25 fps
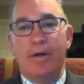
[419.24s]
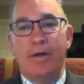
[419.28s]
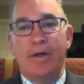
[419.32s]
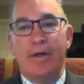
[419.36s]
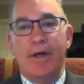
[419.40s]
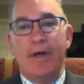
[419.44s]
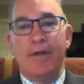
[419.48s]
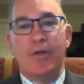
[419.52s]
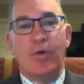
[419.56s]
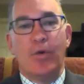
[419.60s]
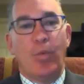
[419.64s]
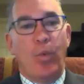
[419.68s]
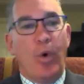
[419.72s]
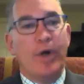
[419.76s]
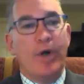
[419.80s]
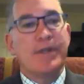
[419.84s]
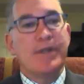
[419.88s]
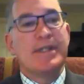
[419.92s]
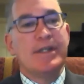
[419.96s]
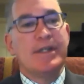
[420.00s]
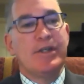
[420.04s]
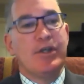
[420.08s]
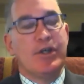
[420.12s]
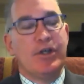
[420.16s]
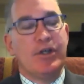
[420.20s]
The worst
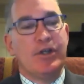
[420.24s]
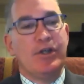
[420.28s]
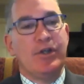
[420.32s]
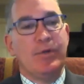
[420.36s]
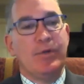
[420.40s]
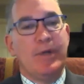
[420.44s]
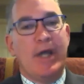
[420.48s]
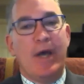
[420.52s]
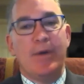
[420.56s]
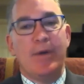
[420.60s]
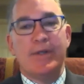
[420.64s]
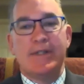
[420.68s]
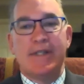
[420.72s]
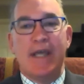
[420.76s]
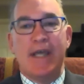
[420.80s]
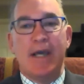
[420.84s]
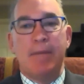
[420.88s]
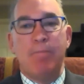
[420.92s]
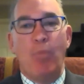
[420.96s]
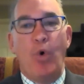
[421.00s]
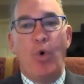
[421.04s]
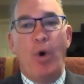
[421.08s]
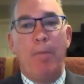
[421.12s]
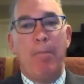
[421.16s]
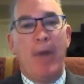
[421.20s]
thing you could do now is take
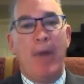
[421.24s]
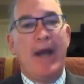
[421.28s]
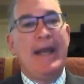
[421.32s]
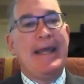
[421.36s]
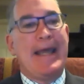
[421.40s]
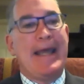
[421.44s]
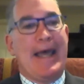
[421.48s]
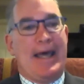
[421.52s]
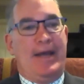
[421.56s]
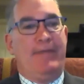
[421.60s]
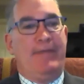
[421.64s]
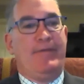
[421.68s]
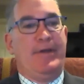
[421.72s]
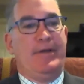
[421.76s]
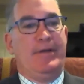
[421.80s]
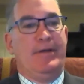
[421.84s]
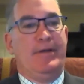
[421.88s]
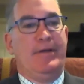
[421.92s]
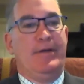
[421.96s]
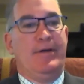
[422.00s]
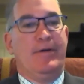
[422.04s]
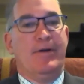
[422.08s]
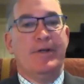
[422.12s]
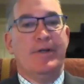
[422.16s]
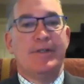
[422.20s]
more money out of it,
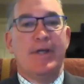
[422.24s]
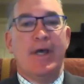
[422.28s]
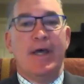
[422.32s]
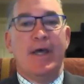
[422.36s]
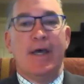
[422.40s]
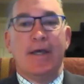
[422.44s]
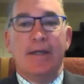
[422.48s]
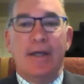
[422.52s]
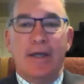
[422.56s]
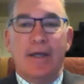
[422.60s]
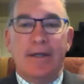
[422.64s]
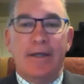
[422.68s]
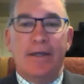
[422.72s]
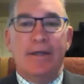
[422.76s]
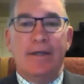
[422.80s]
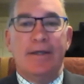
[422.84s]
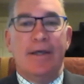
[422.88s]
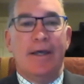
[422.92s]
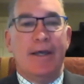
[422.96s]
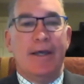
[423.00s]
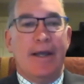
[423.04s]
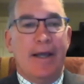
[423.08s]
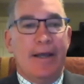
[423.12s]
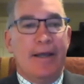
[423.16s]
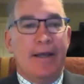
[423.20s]
because
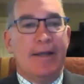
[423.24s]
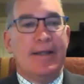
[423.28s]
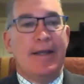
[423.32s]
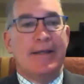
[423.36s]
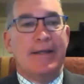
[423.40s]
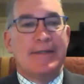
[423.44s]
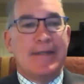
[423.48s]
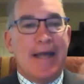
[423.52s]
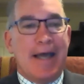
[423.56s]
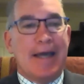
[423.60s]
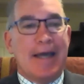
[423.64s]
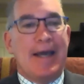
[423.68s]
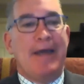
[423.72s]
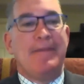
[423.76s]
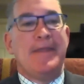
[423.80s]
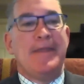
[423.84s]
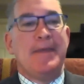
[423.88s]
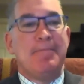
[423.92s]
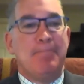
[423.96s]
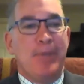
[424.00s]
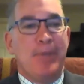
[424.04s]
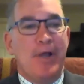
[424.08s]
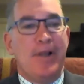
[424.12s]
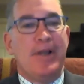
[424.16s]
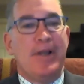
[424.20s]
it's not going to have the
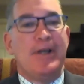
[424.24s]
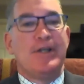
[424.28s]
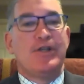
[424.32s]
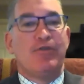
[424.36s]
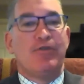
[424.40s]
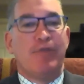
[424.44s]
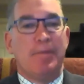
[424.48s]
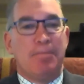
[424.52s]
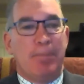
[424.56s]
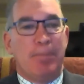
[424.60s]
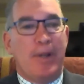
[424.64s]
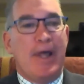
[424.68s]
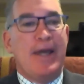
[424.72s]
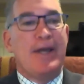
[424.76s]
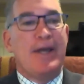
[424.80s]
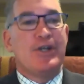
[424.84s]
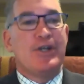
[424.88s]
ability to replenish it